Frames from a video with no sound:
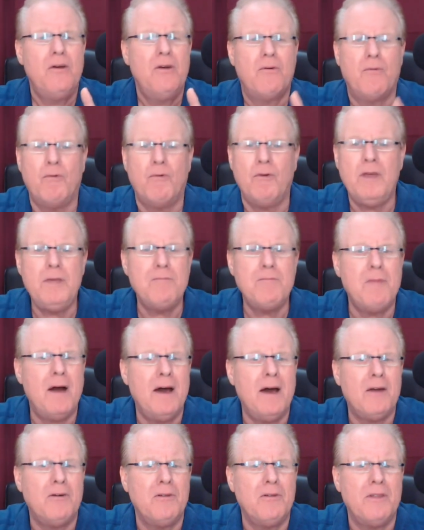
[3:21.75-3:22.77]

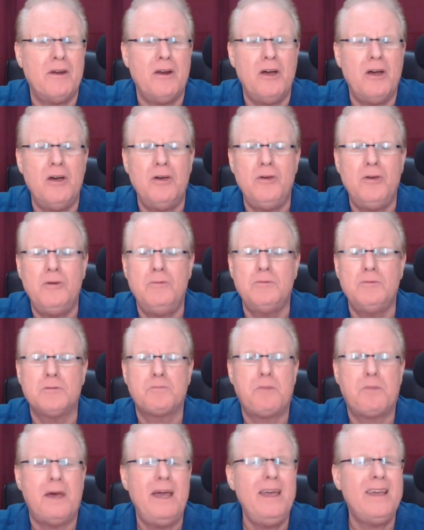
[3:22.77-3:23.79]
remodel their homes,
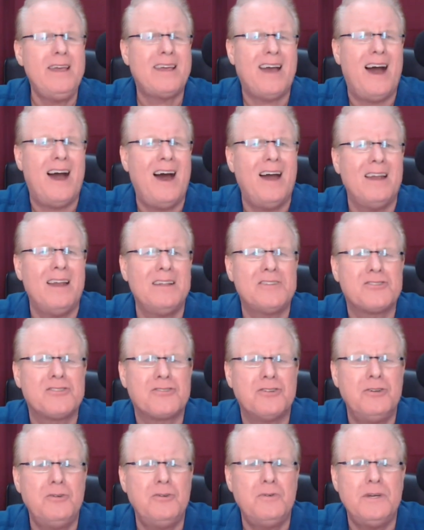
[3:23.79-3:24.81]
pay
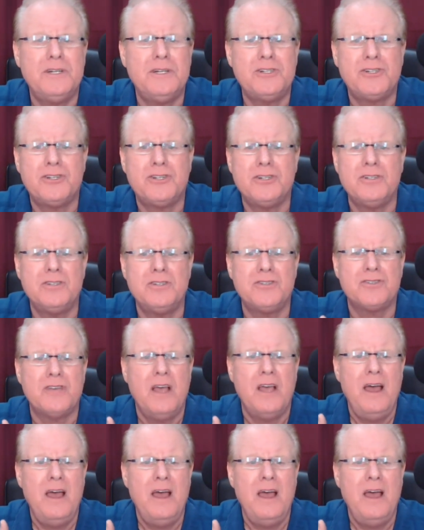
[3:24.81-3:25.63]
college tuitions,